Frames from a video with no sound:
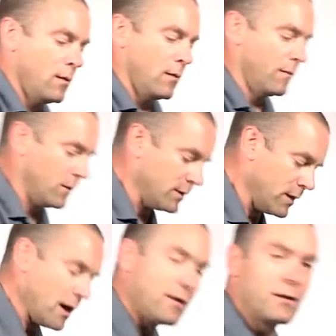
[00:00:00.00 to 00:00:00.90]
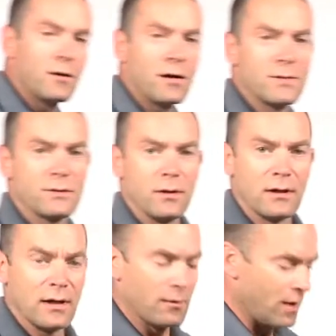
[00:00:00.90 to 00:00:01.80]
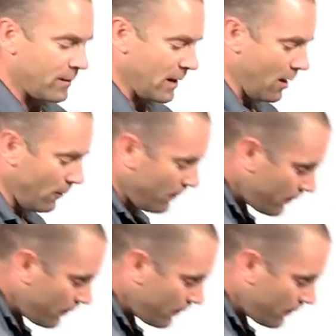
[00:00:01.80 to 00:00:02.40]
Before doing anything though, I'm just going to clear the weapon out,